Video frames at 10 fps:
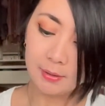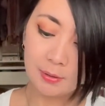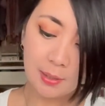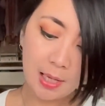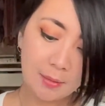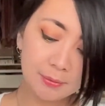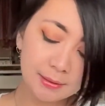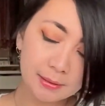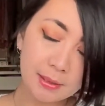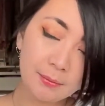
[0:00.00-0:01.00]
So I have
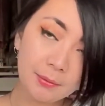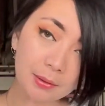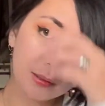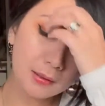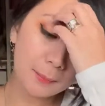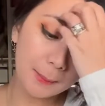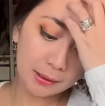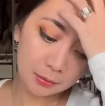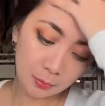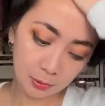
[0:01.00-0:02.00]
several
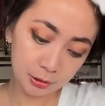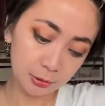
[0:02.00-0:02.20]
Michael Kors